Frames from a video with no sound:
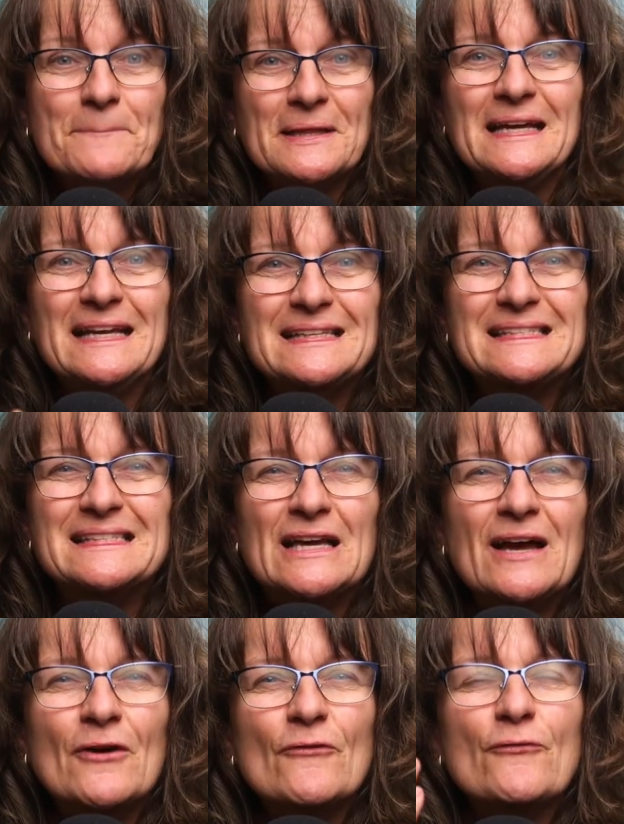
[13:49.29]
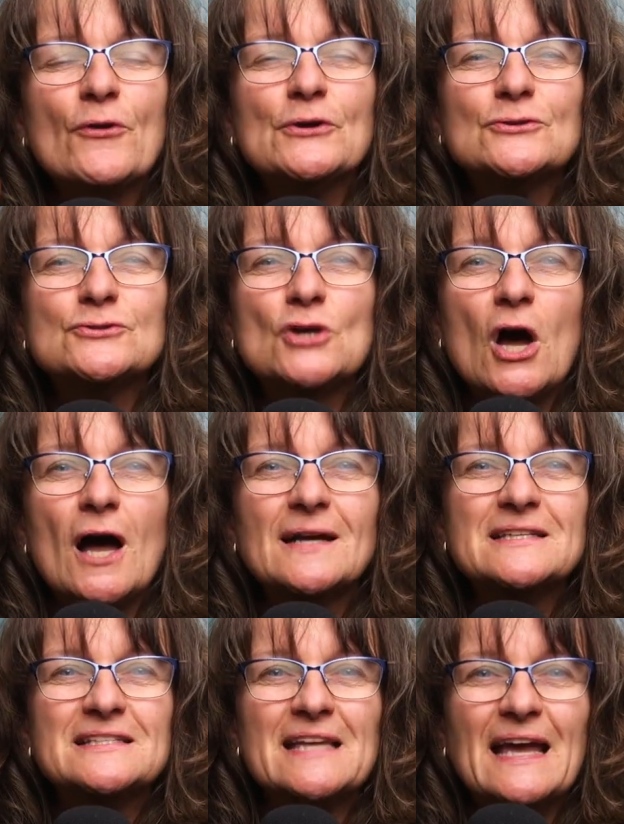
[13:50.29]
Please, for your
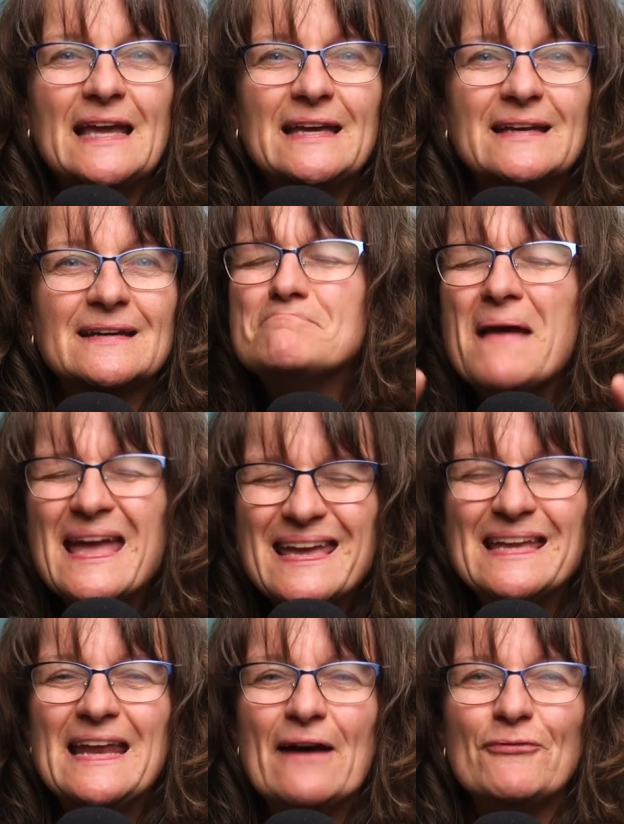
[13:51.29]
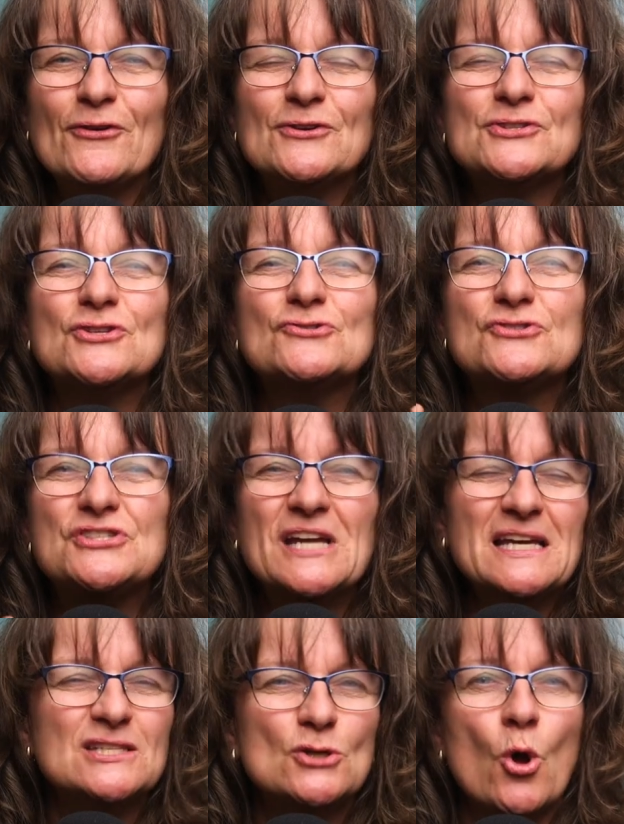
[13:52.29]
dog's sake, make an effort to
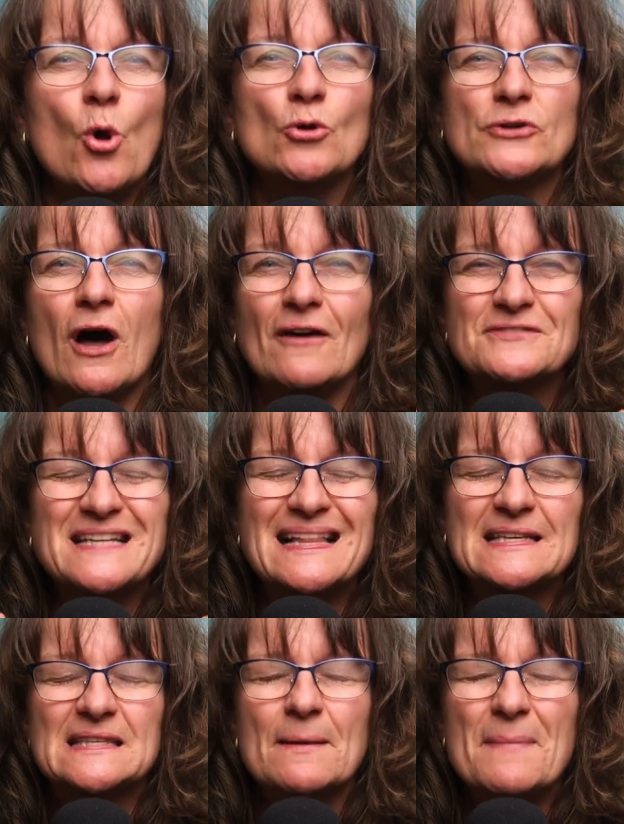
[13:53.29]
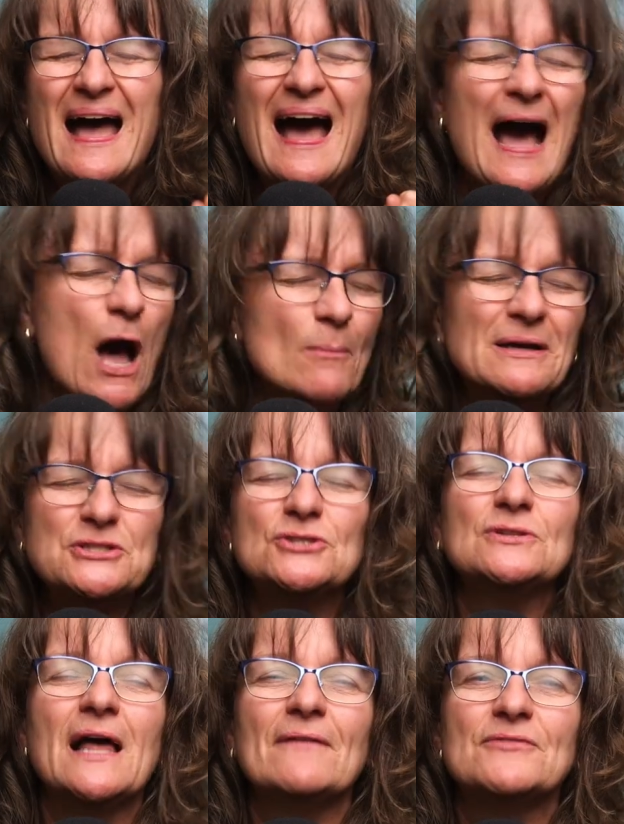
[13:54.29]
just hold off telling them how much
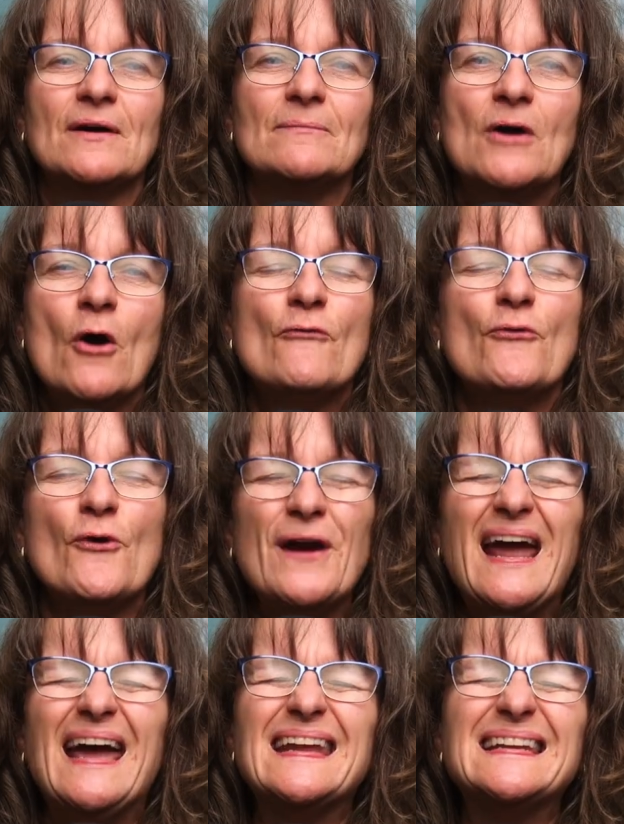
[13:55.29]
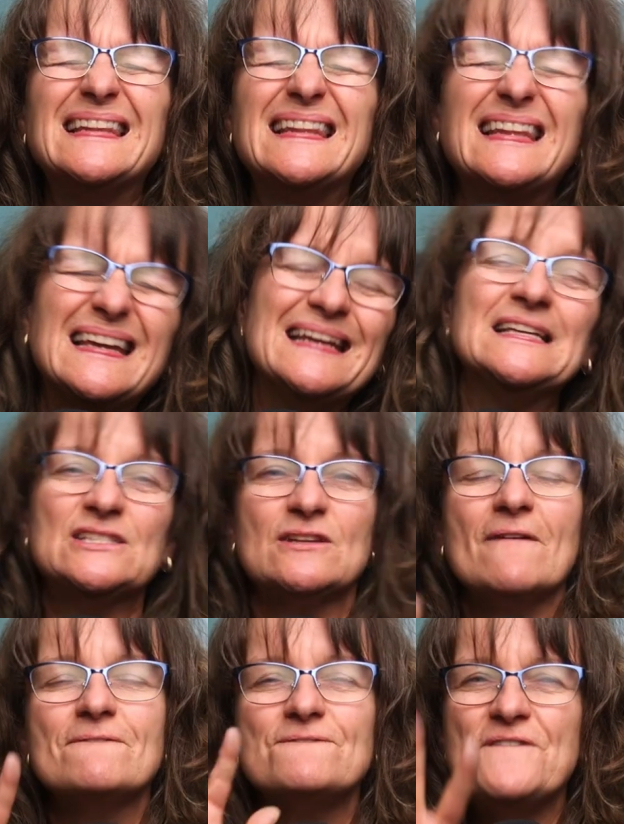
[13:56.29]
you love them for at
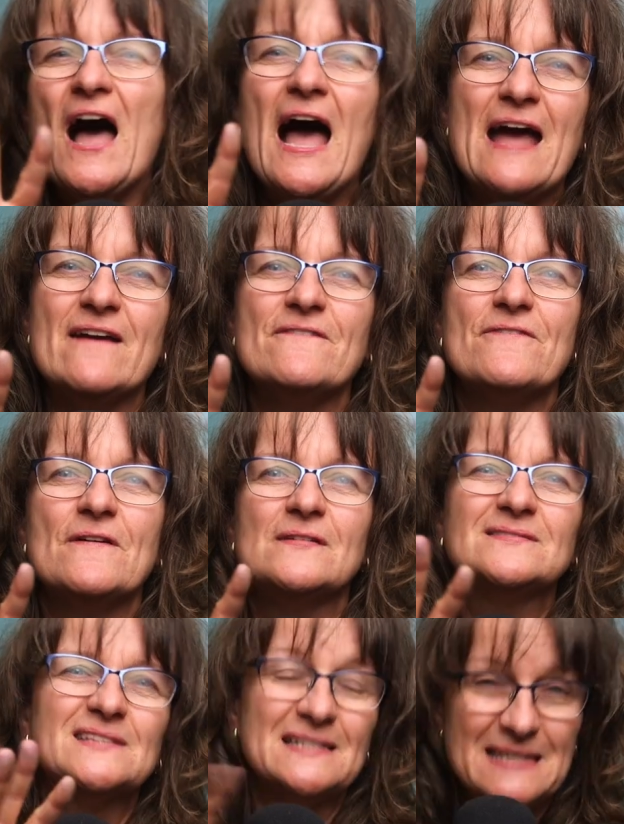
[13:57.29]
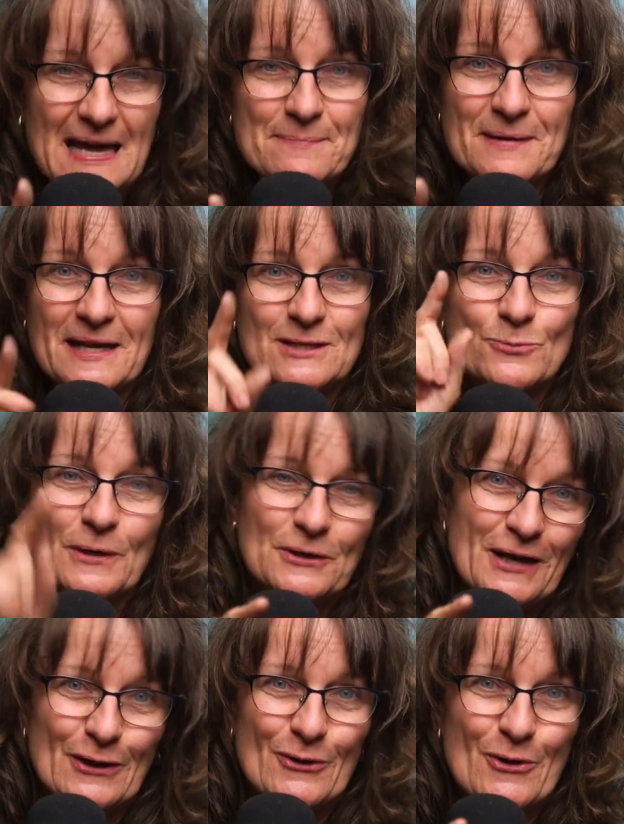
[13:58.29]
least 5 to 10 minutes when
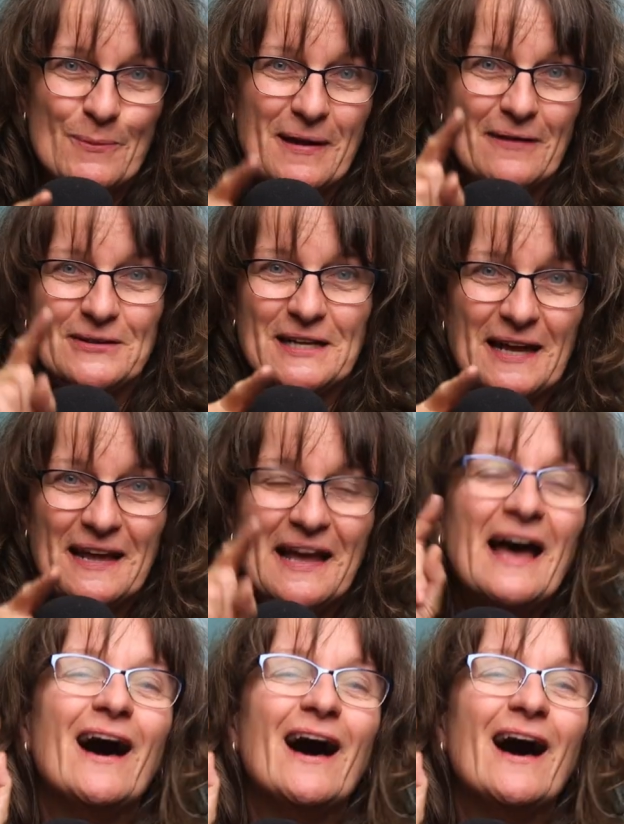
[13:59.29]
you get home every day.